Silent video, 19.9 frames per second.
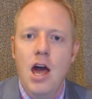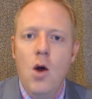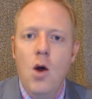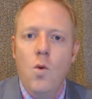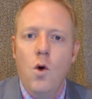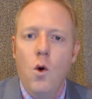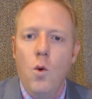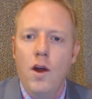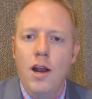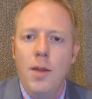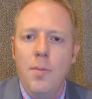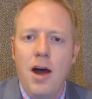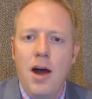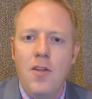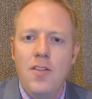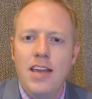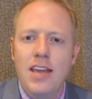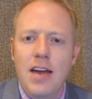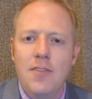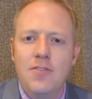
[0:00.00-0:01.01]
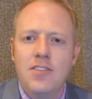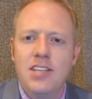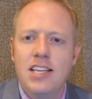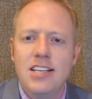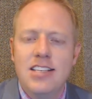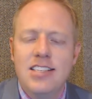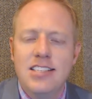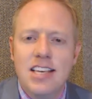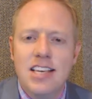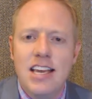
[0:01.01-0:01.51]
Well, what about the
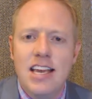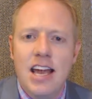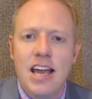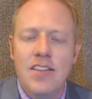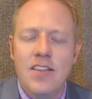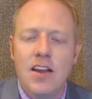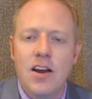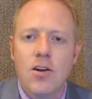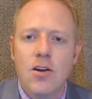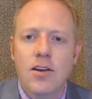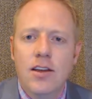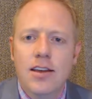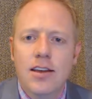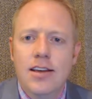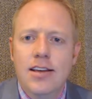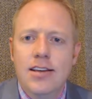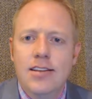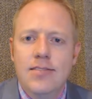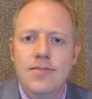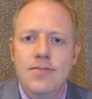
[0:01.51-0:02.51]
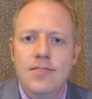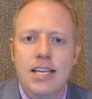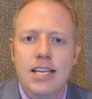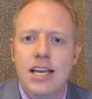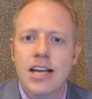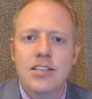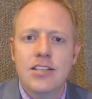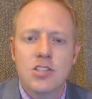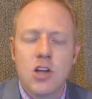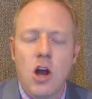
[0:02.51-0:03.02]
FTC and their
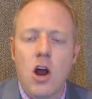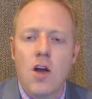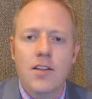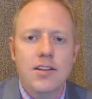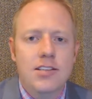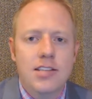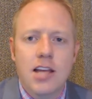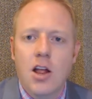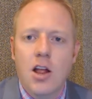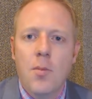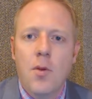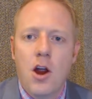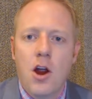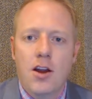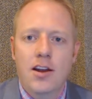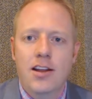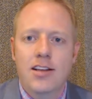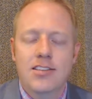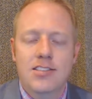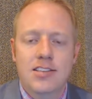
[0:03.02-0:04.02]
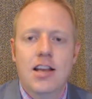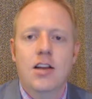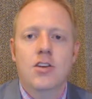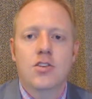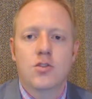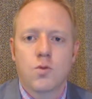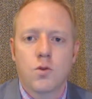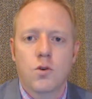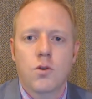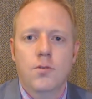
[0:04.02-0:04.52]
TSR, the telemarketing
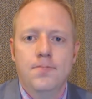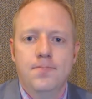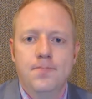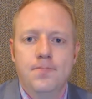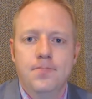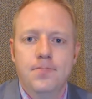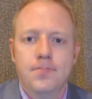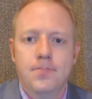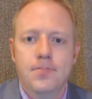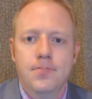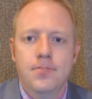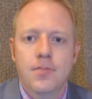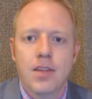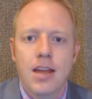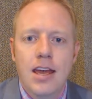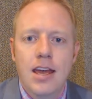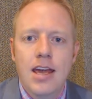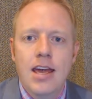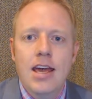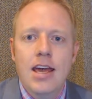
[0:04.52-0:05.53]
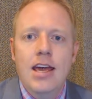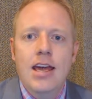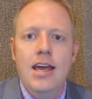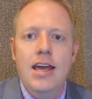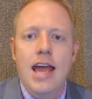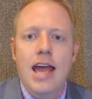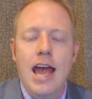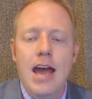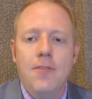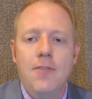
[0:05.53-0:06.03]
sales rule?
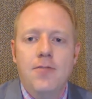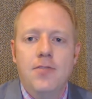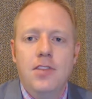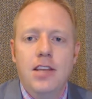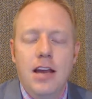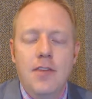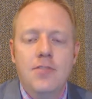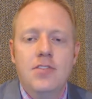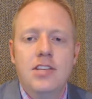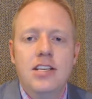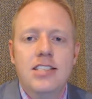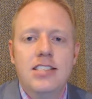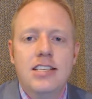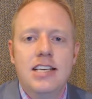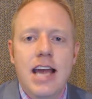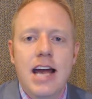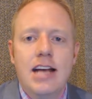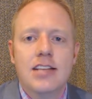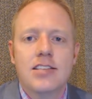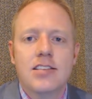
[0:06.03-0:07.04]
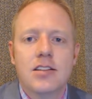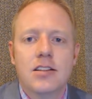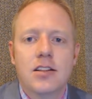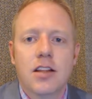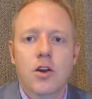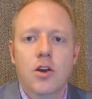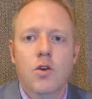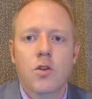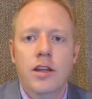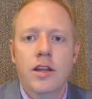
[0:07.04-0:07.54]
The FTC has
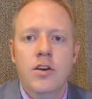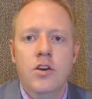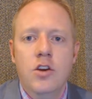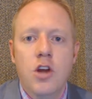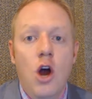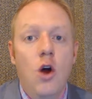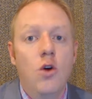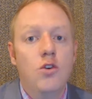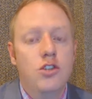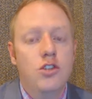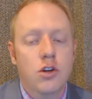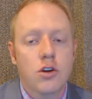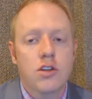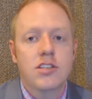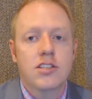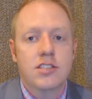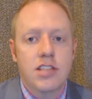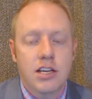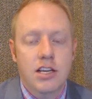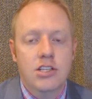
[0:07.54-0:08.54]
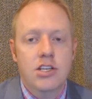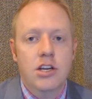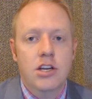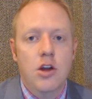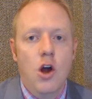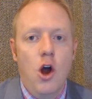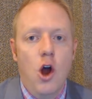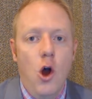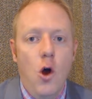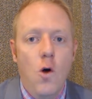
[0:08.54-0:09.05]
literally no
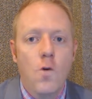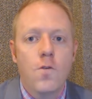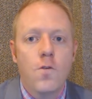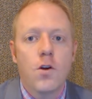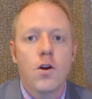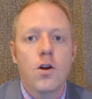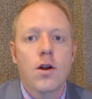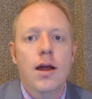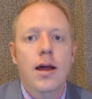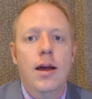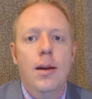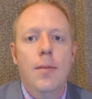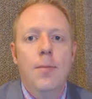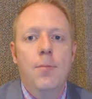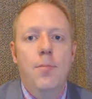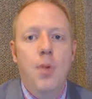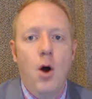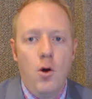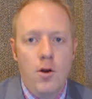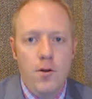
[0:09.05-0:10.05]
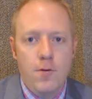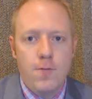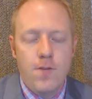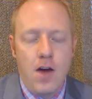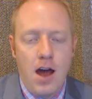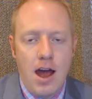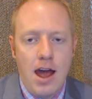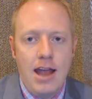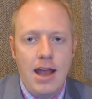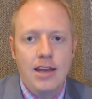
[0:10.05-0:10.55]
jurisdiction over bona
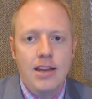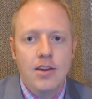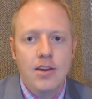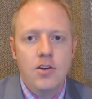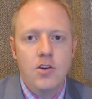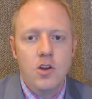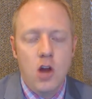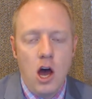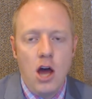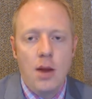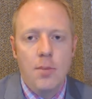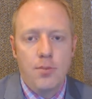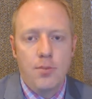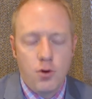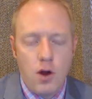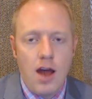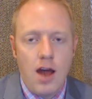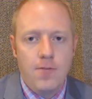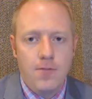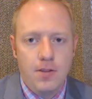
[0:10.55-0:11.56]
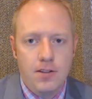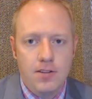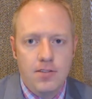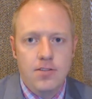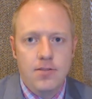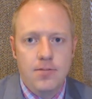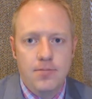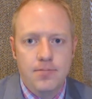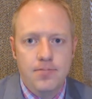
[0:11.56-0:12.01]
fide nonprofits.